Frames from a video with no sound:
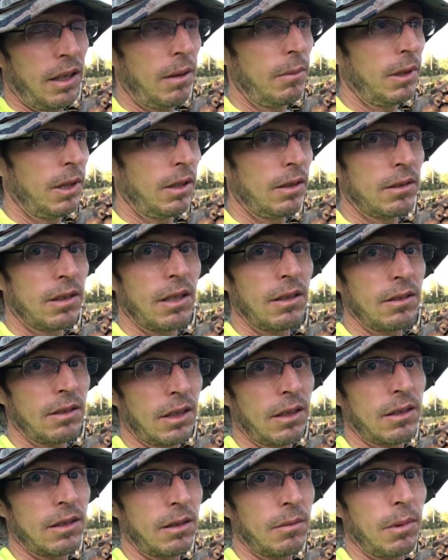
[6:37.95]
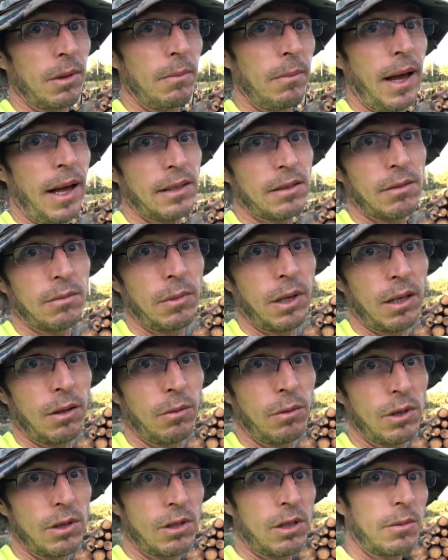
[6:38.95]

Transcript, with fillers: I mean, it sounds like it's going to be massive amount of wood